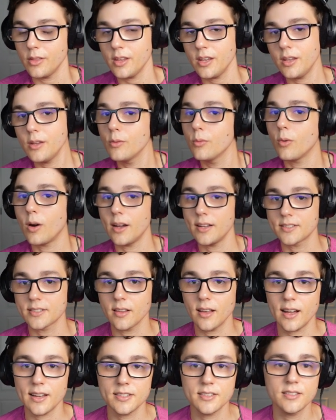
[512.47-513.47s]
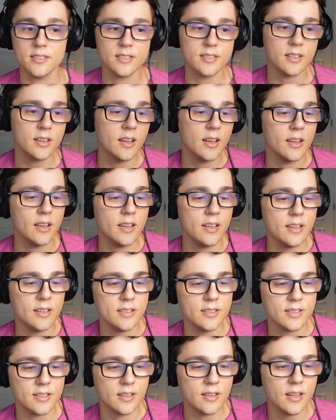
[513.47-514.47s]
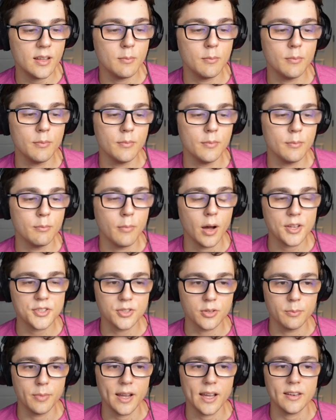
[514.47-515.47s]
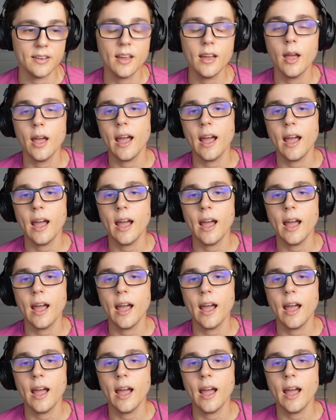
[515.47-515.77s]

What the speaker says: the Wise Glasses is the Muscle Band.